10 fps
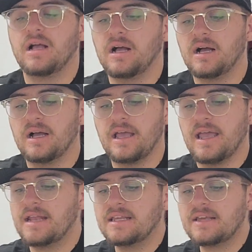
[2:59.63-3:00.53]

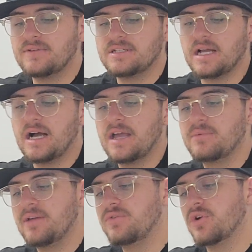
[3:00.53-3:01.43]
At any given
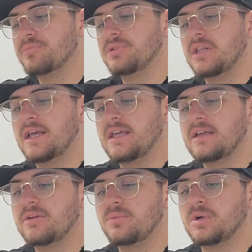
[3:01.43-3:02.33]
time, if you're
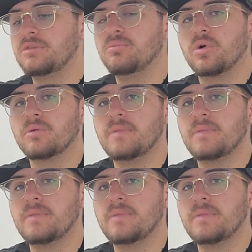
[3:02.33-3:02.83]
playing with more